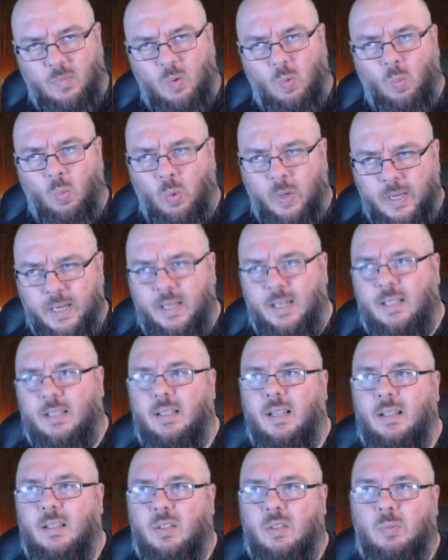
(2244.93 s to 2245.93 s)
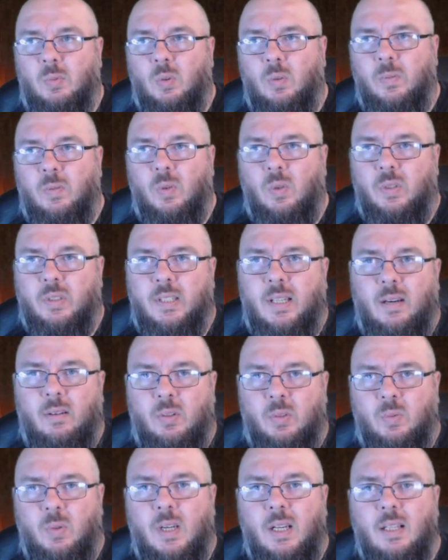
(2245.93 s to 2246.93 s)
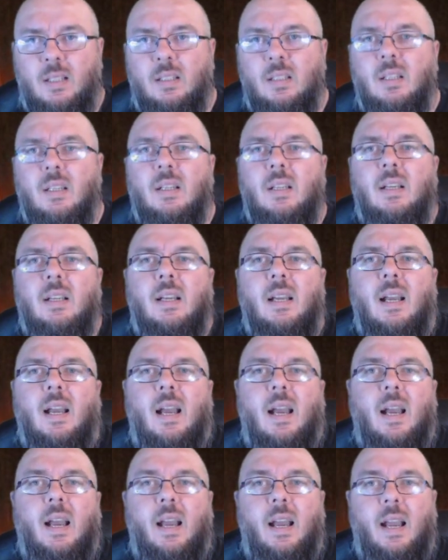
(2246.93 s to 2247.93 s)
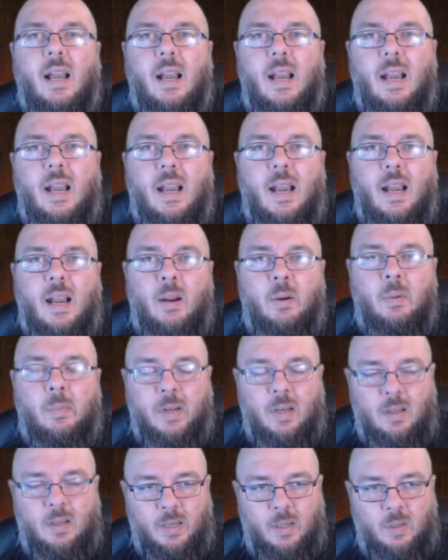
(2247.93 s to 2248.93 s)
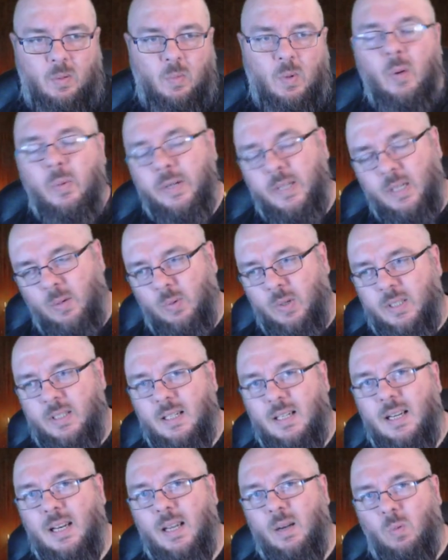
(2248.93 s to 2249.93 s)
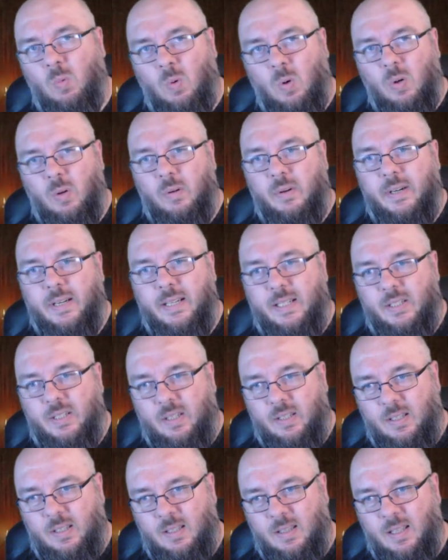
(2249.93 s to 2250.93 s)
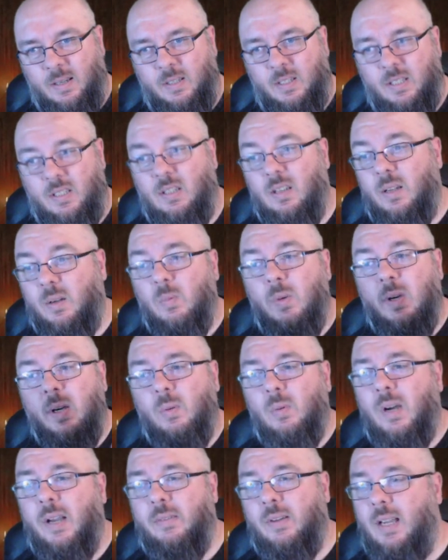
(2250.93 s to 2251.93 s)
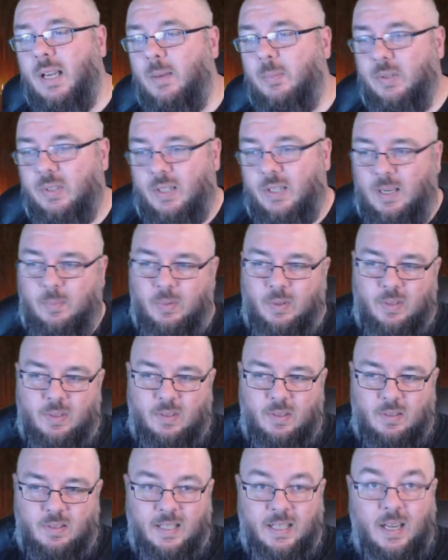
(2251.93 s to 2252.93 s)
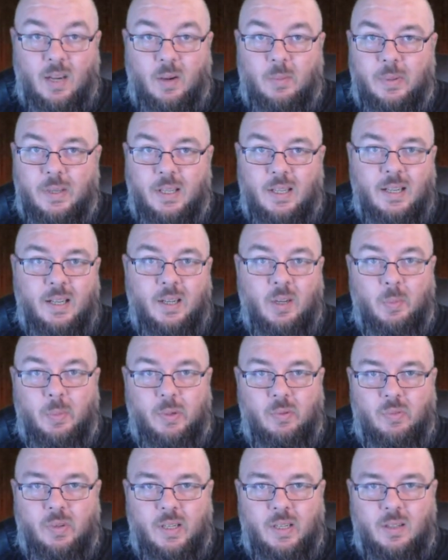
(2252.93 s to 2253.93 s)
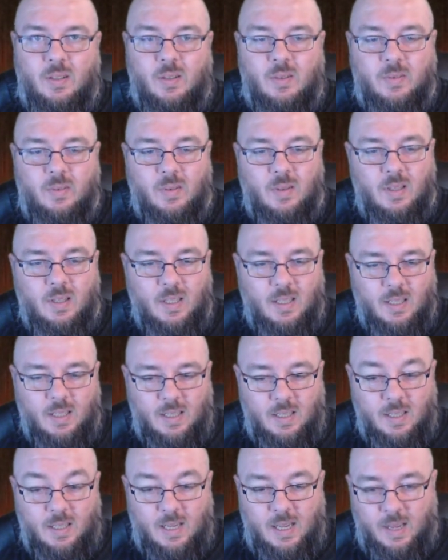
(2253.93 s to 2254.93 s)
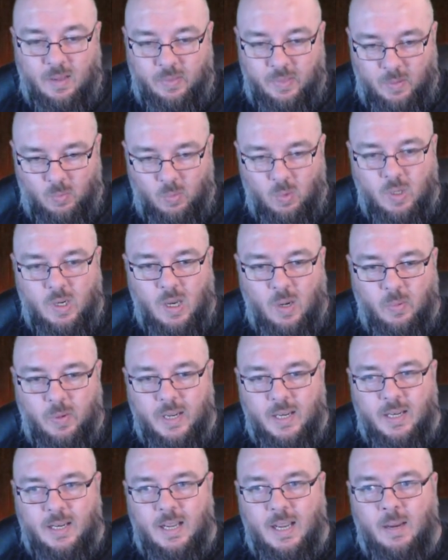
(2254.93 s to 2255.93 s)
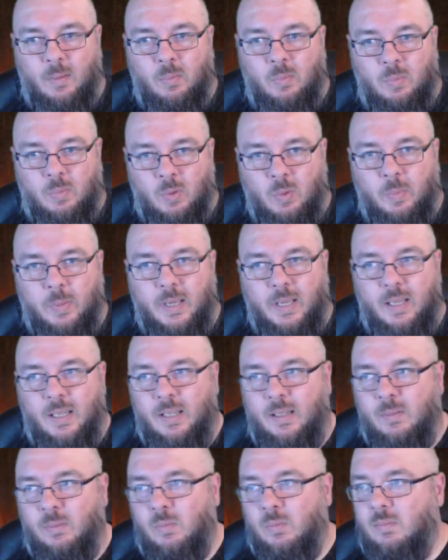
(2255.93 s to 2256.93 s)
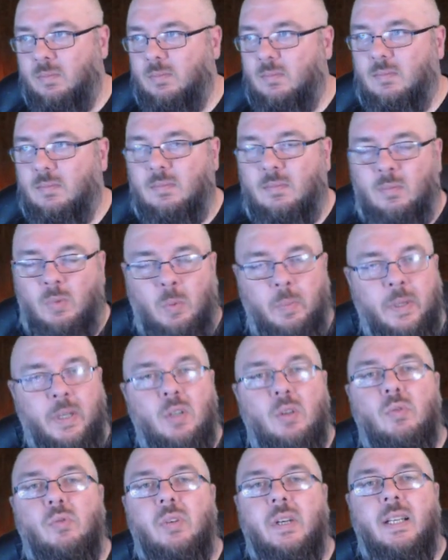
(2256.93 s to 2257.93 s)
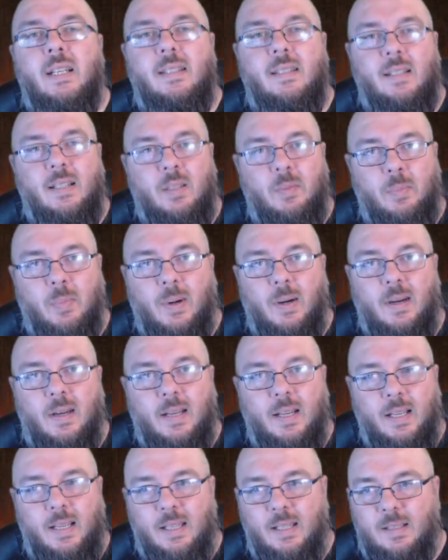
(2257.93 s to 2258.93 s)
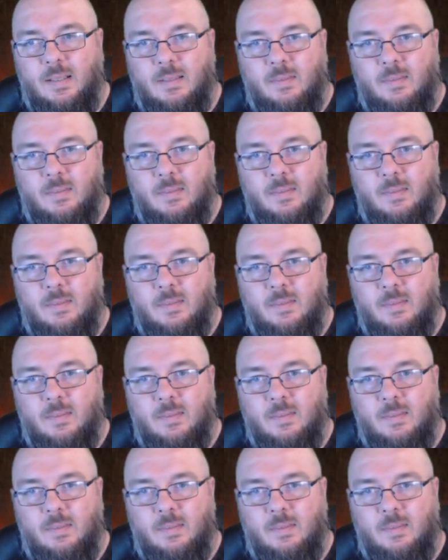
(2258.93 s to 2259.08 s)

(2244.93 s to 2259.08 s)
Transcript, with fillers: we're going to send a small force there as well it'll be like, well, we don't want to declare war on each other. And they're just like, well, whatever happens, happens, and that'll be it, and it'll be written off. And then we'll go in and we'll be we'll be greeted by